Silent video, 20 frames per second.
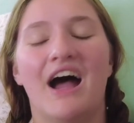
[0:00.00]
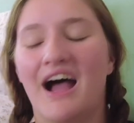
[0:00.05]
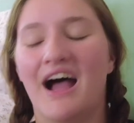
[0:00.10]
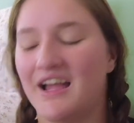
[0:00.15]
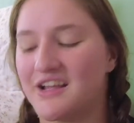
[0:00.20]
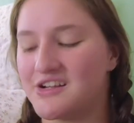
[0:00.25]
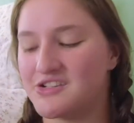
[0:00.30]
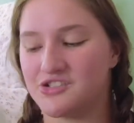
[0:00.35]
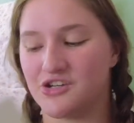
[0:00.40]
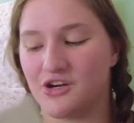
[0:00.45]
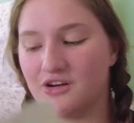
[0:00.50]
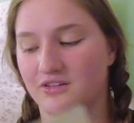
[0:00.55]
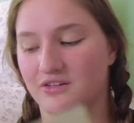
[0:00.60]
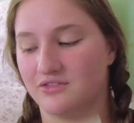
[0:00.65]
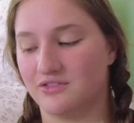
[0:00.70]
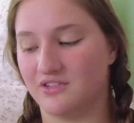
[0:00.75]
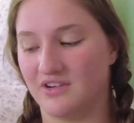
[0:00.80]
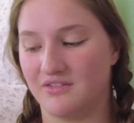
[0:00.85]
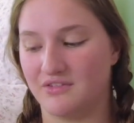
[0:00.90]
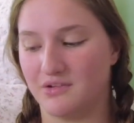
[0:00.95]
I could talk
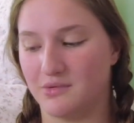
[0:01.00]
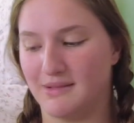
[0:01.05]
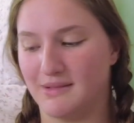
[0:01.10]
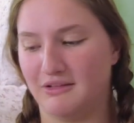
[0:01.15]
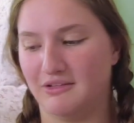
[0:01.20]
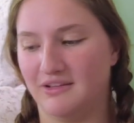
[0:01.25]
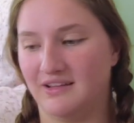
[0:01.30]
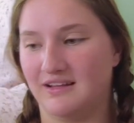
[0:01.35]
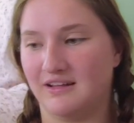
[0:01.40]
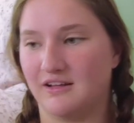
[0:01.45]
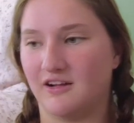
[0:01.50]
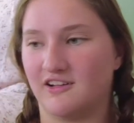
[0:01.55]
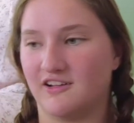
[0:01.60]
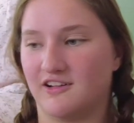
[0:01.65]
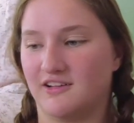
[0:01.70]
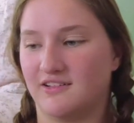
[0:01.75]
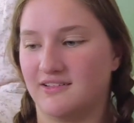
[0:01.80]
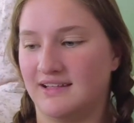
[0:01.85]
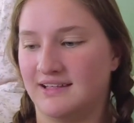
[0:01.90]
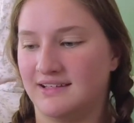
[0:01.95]
forever about Lady
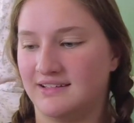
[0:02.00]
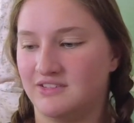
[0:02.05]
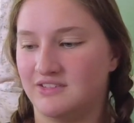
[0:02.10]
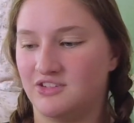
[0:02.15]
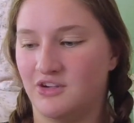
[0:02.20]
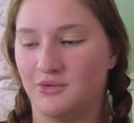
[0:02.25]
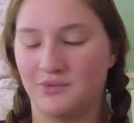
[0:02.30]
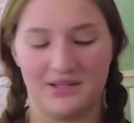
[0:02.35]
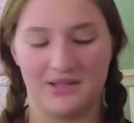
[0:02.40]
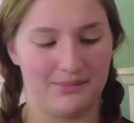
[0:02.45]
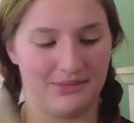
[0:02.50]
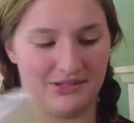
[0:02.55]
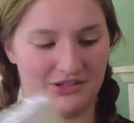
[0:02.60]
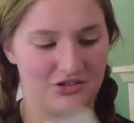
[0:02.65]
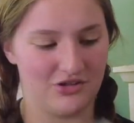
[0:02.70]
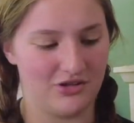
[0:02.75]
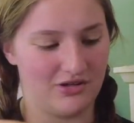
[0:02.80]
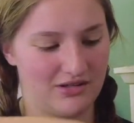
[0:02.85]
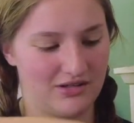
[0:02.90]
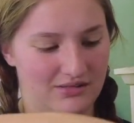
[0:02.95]
Gaga. Like, don't get me
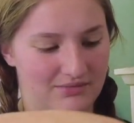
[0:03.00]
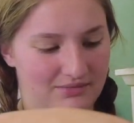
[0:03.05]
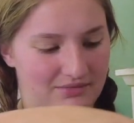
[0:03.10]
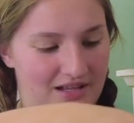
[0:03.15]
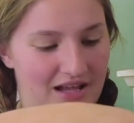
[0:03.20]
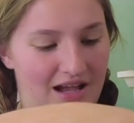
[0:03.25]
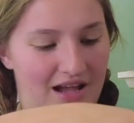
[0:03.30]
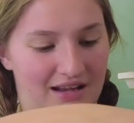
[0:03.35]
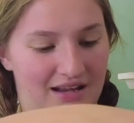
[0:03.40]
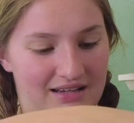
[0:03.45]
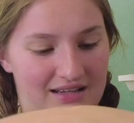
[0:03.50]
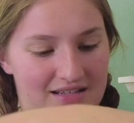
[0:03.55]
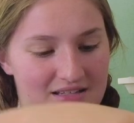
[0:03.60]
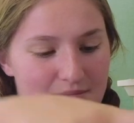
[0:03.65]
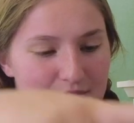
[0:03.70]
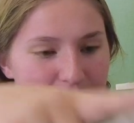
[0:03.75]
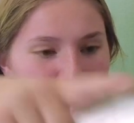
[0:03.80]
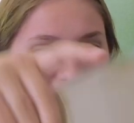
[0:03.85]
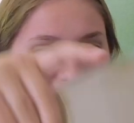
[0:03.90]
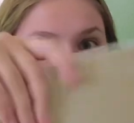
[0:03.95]
started. I need to
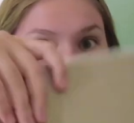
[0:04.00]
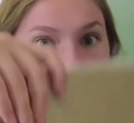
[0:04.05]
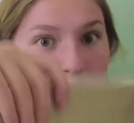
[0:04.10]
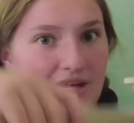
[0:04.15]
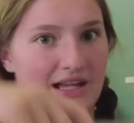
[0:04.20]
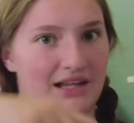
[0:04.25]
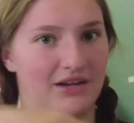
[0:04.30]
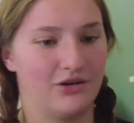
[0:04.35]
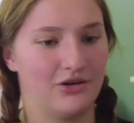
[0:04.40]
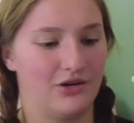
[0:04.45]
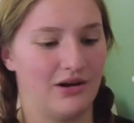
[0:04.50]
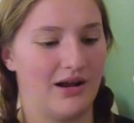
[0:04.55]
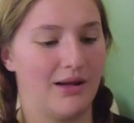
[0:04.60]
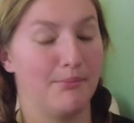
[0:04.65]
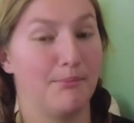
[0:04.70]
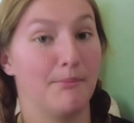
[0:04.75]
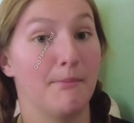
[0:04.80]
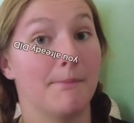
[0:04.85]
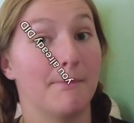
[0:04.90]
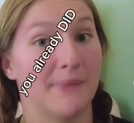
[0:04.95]
put these away or
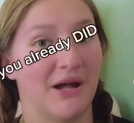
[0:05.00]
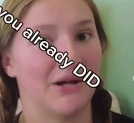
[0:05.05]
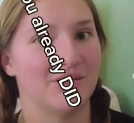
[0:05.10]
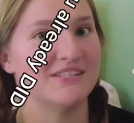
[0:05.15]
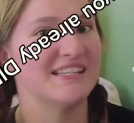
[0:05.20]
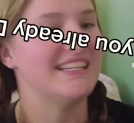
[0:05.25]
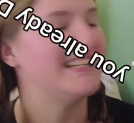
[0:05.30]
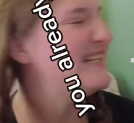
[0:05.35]
I'm about to